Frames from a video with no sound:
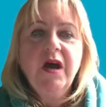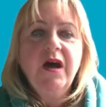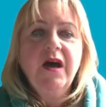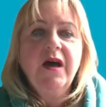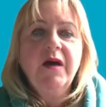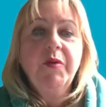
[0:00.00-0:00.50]

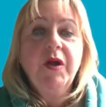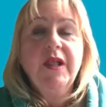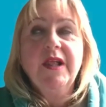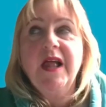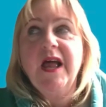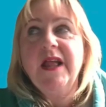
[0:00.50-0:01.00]

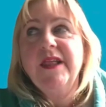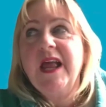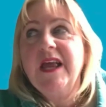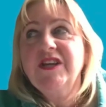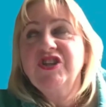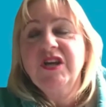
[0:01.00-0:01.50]

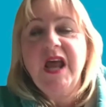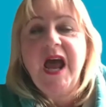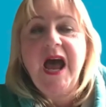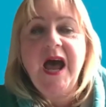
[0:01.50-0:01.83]
personalization